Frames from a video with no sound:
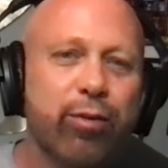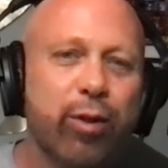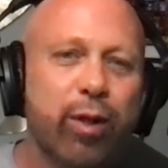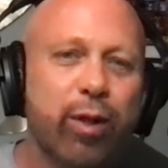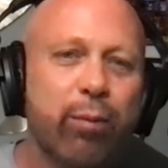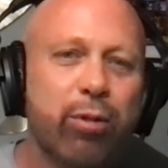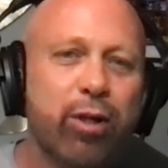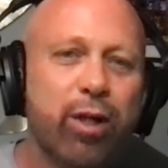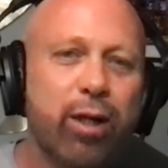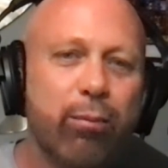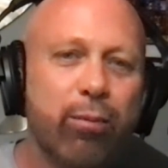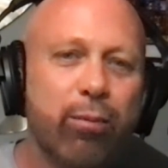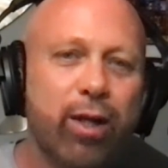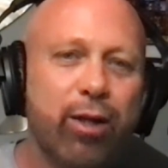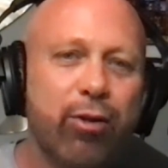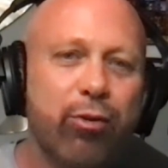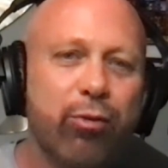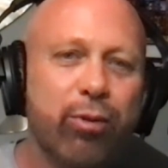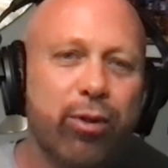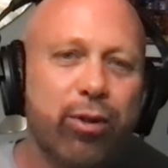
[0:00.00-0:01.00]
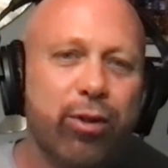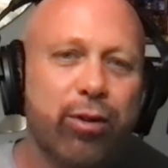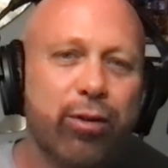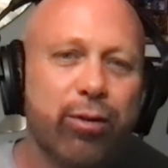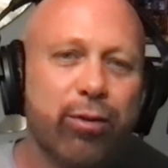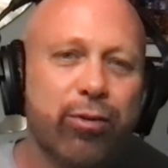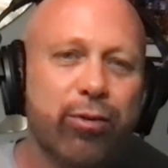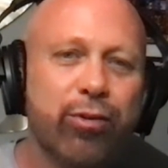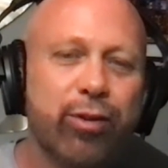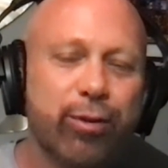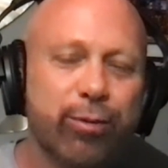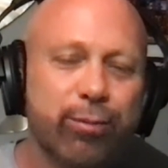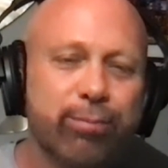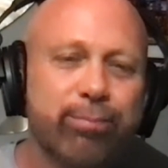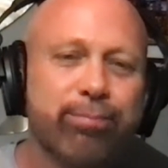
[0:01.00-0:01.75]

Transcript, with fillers: that problem lies with you. So